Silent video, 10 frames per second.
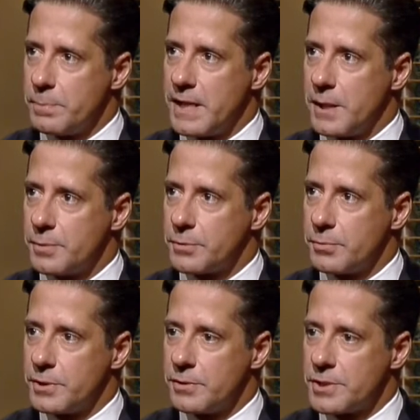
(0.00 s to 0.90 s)
been able to
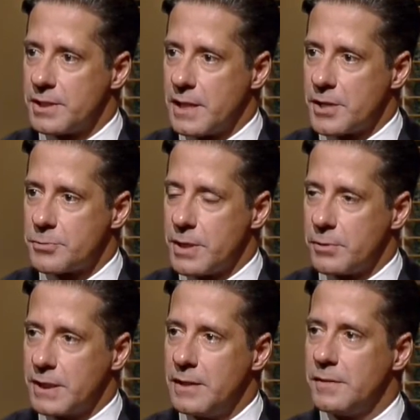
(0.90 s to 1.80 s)
reduce the tax rate,
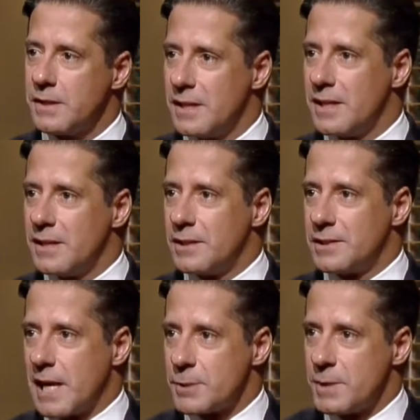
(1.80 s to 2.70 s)
giving the
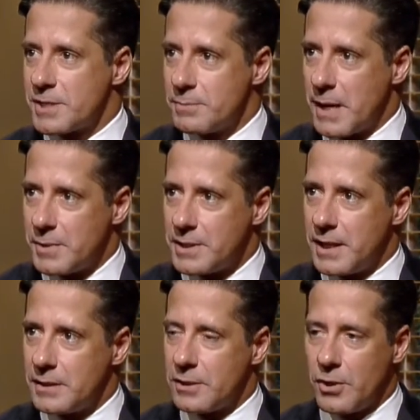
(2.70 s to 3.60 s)
taxpayers in
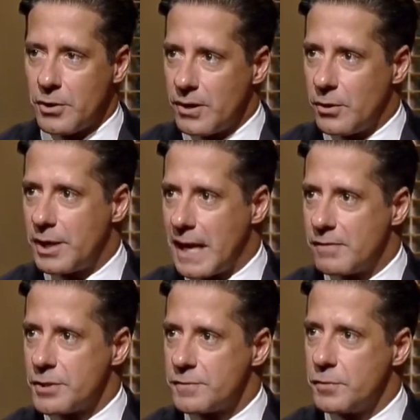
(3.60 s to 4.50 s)
Miami-Dade, on
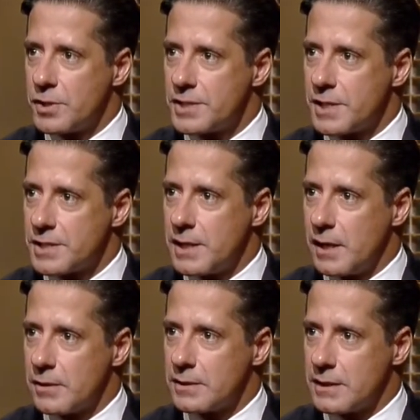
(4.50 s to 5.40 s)
average,
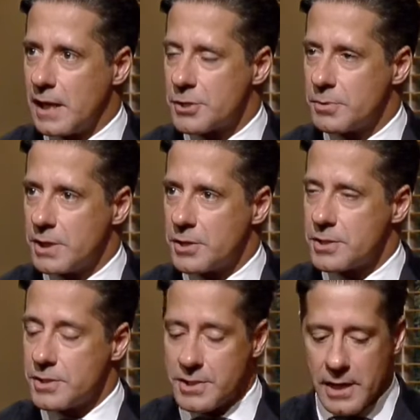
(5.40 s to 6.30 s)
$46 tax
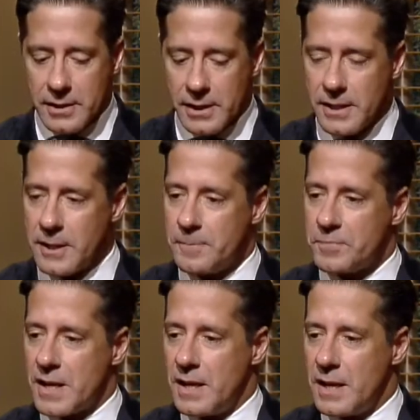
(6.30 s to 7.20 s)
reduction. Secondly,
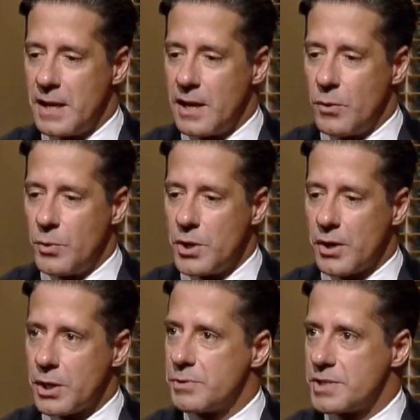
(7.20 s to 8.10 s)
we
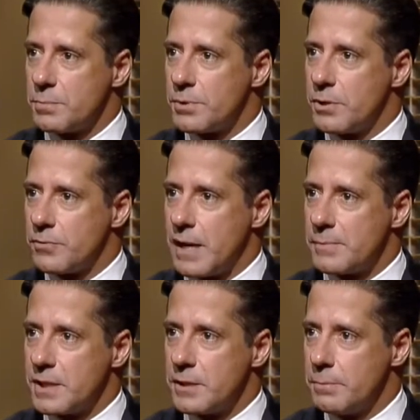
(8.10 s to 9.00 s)
are increasing
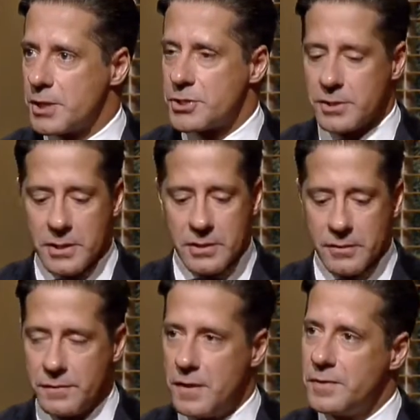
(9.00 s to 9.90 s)
programs, and you mentioned it.
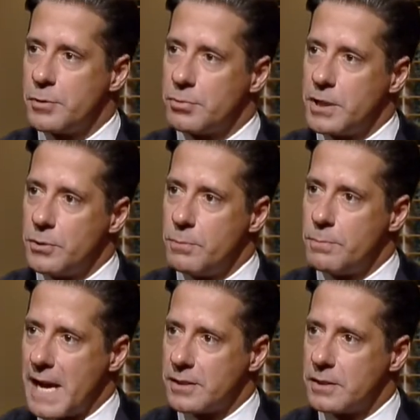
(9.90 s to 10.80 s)
53 new
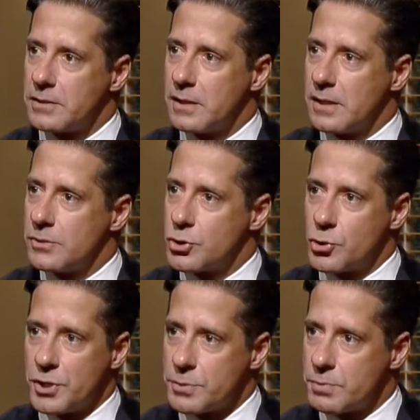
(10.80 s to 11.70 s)
magnet
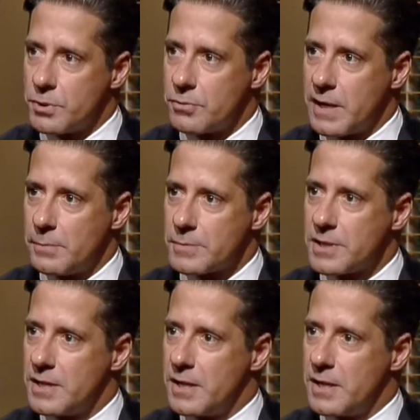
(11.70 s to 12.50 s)
choice programs,